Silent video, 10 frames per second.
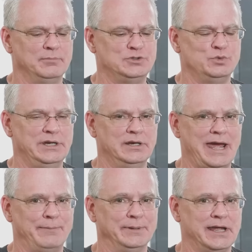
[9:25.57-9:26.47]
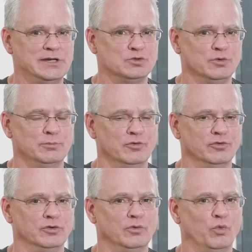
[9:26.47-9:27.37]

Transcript: between application removal,